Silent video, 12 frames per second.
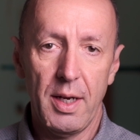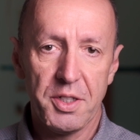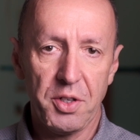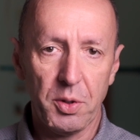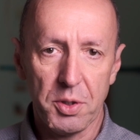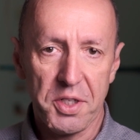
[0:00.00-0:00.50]

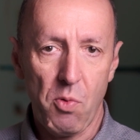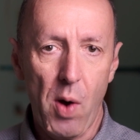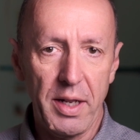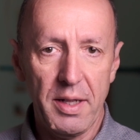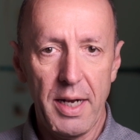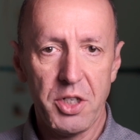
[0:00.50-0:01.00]
So it was
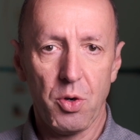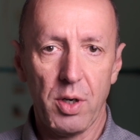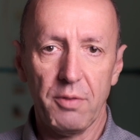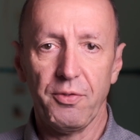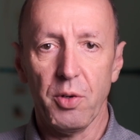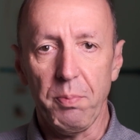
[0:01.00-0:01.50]
quite natural
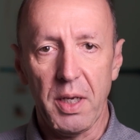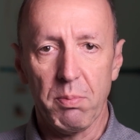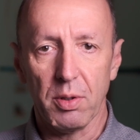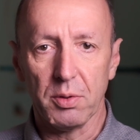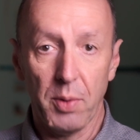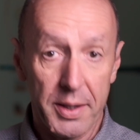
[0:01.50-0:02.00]
for
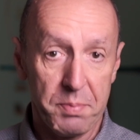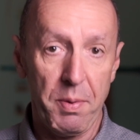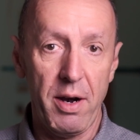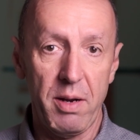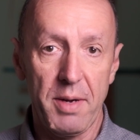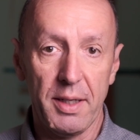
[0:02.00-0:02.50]
people to
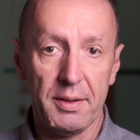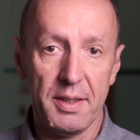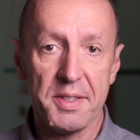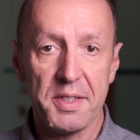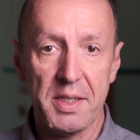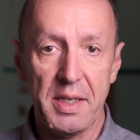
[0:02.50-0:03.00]
experiment
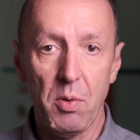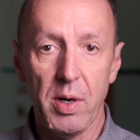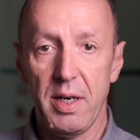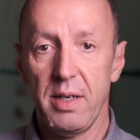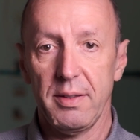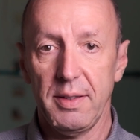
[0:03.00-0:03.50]
and see
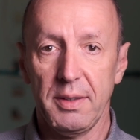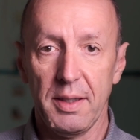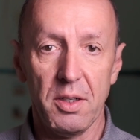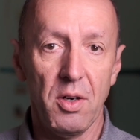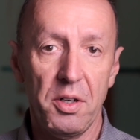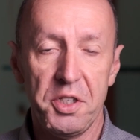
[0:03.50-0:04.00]
where the
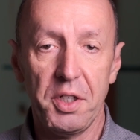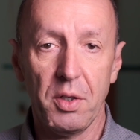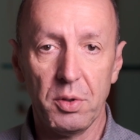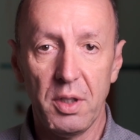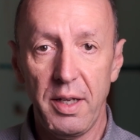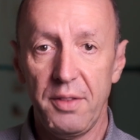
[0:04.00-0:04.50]
technology
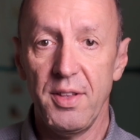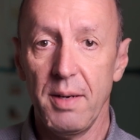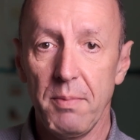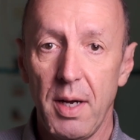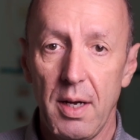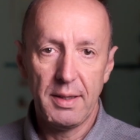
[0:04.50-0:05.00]
could lead them.